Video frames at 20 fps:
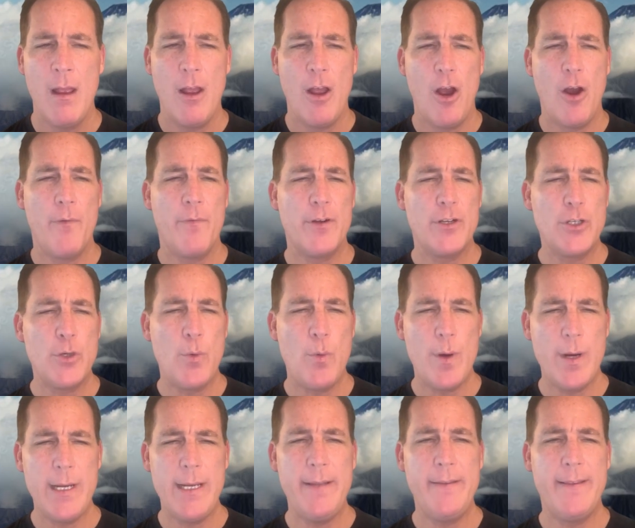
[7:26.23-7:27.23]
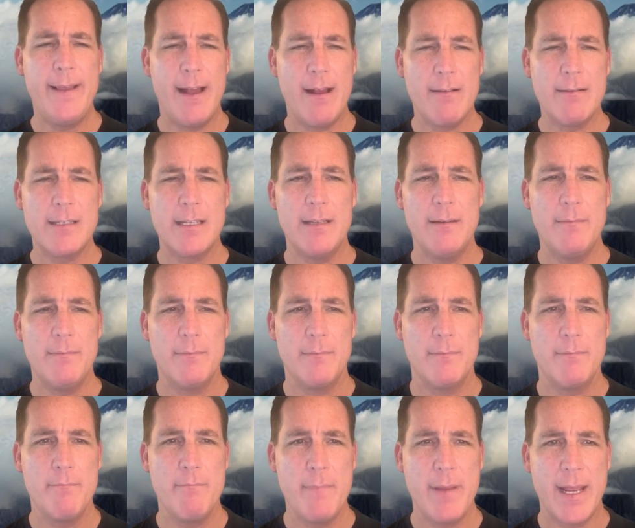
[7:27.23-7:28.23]
Over 20,000
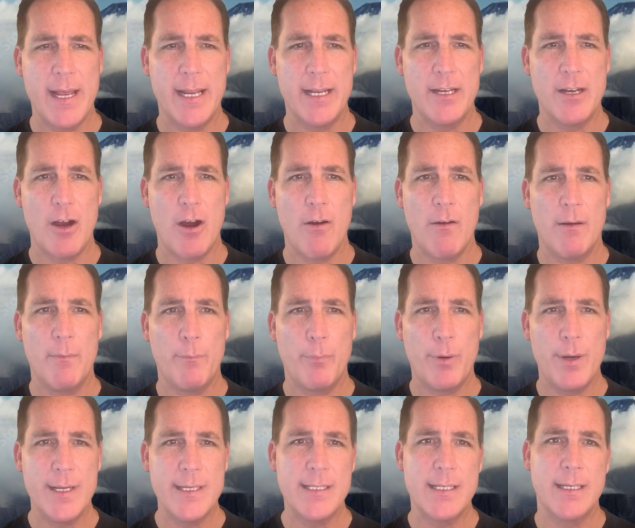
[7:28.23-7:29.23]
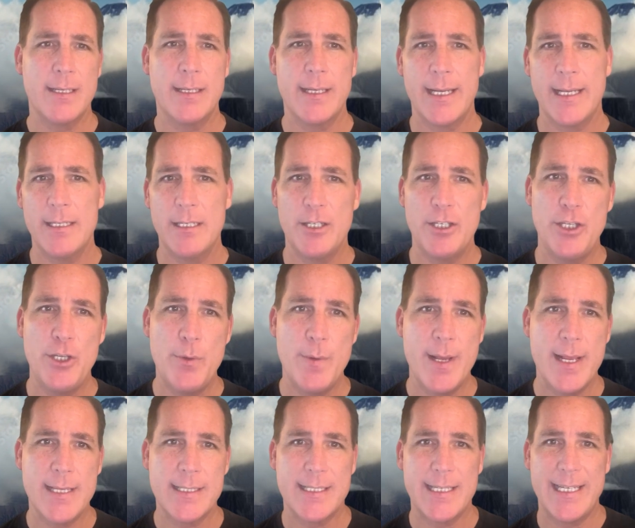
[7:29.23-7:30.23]
men are imprisoned in the
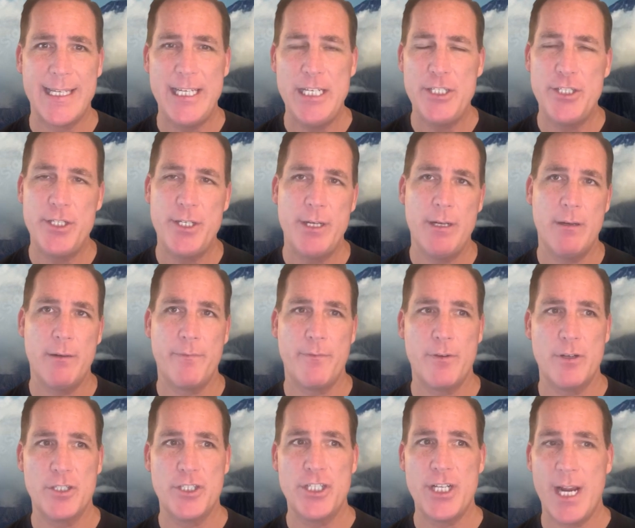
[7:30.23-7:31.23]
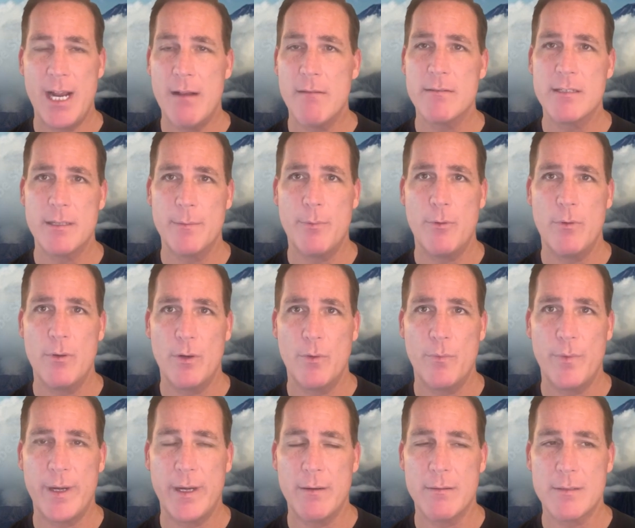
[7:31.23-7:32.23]
U.S. each year for child support
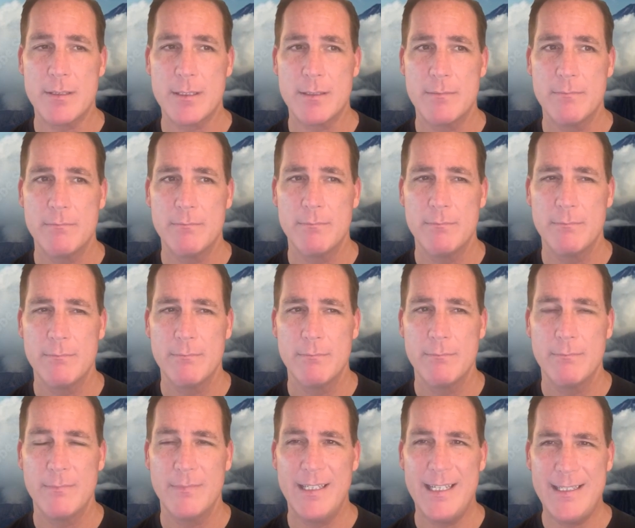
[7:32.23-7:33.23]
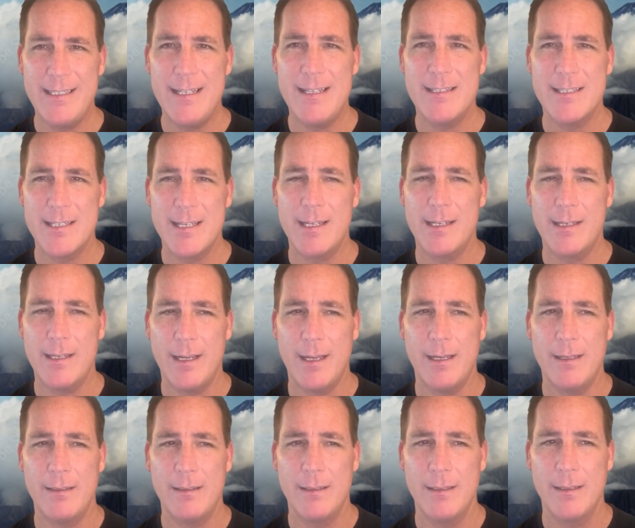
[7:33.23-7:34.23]
arrears. Let that sink
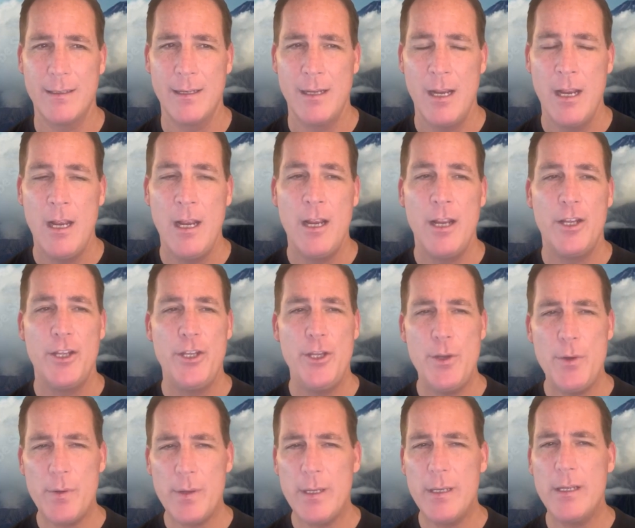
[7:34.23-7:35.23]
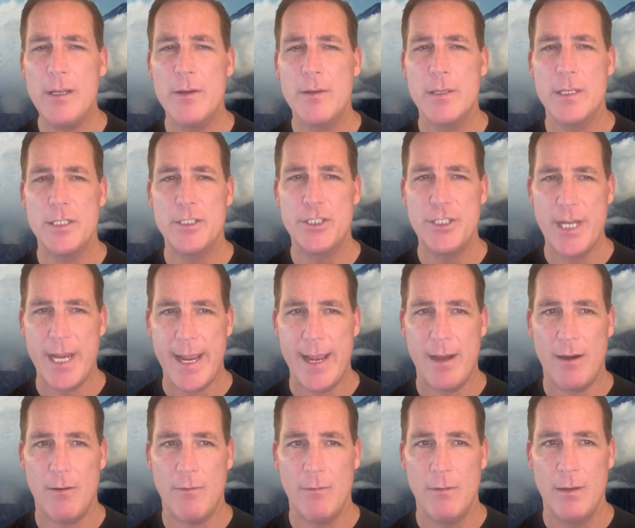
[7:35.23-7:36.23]
in. You can go to
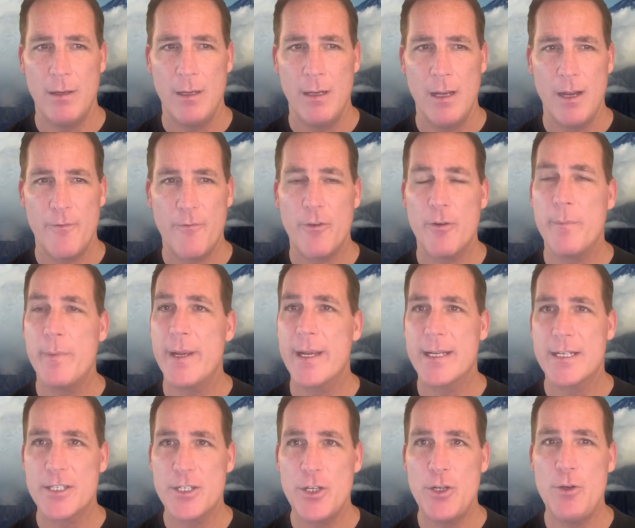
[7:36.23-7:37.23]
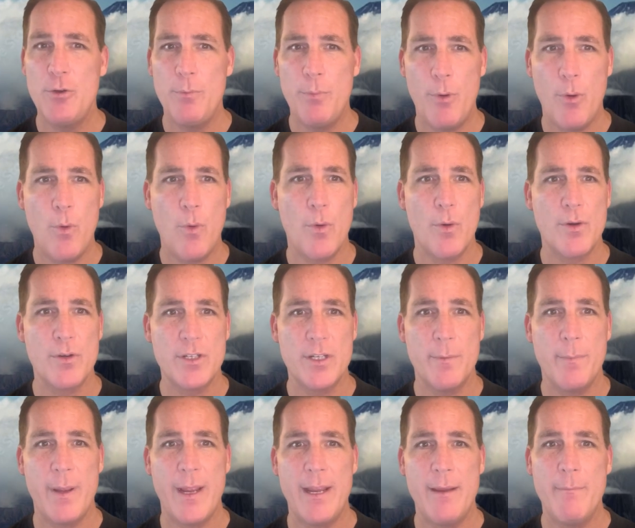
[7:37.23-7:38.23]
jail for being too poor to
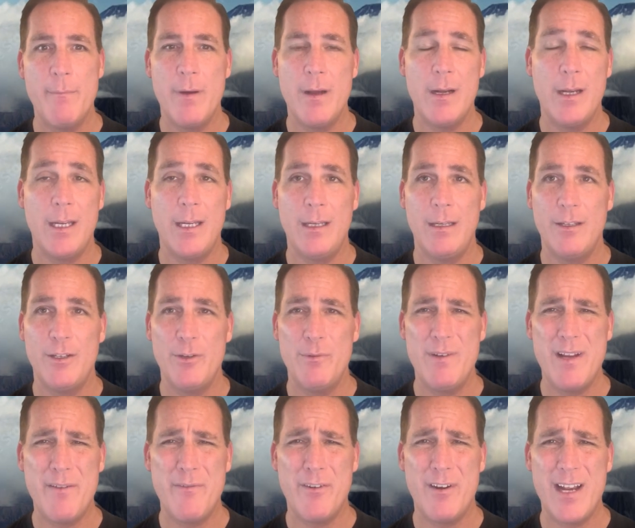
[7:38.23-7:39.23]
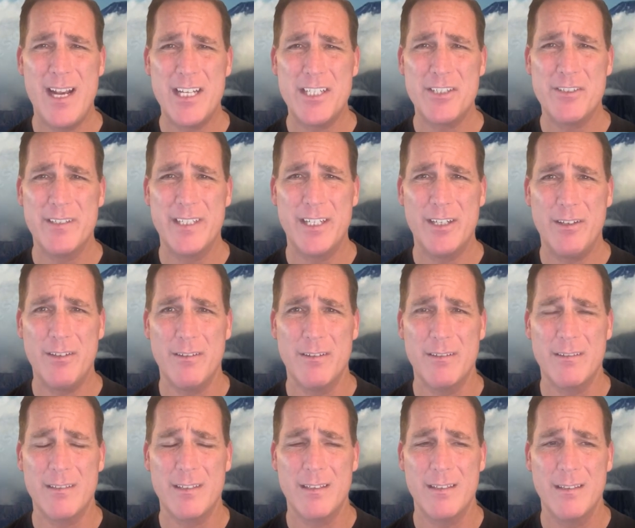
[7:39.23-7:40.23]
pay money you never actually
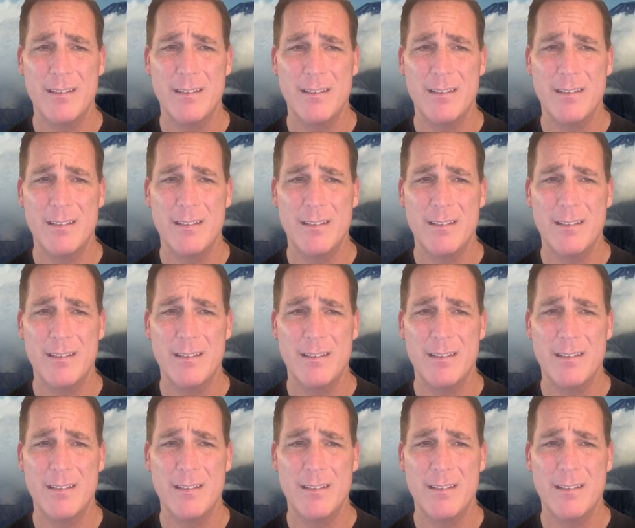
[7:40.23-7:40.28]
earned.